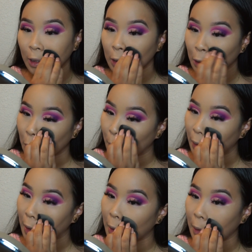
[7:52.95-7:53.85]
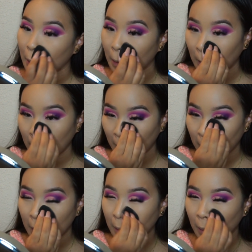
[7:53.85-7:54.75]
a little bit
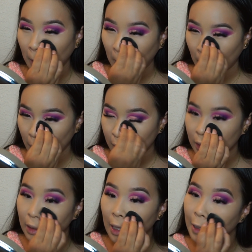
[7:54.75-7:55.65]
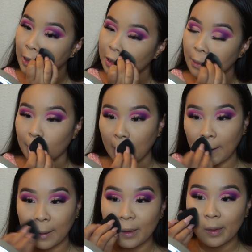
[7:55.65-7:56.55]
light and
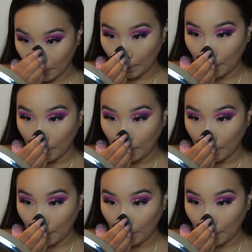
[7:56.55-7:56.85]
pale.